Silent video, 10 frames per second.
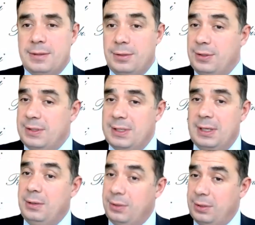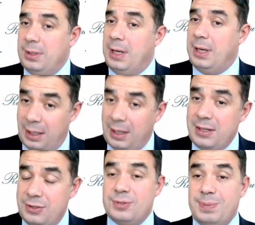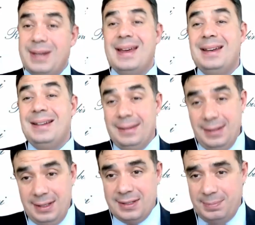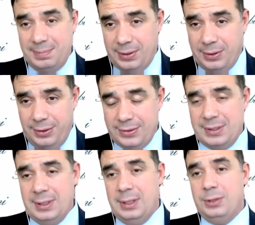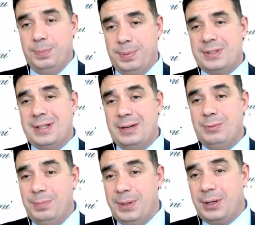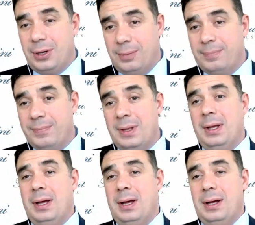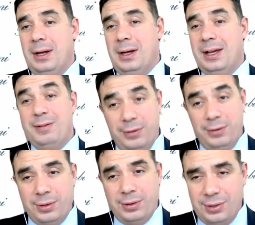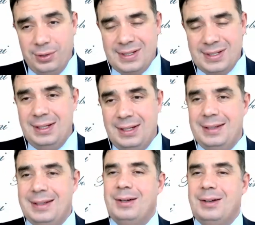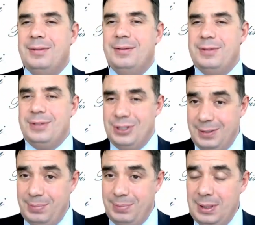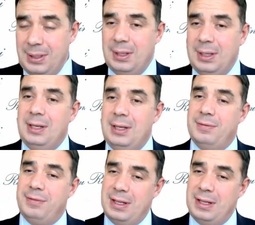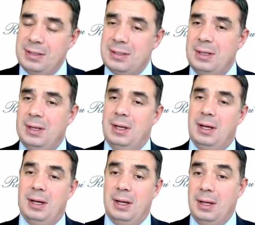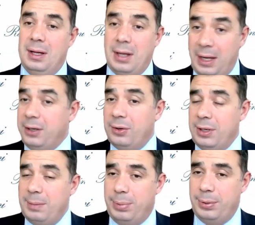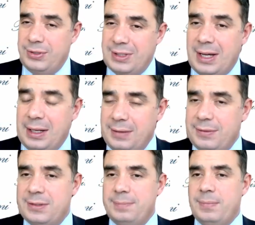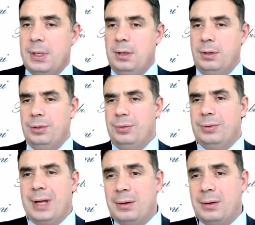So he said, look, unless you spend at least, because 2% will become a floor, not a ceiling of GDP in defense, I'm going to impose tariffs on you.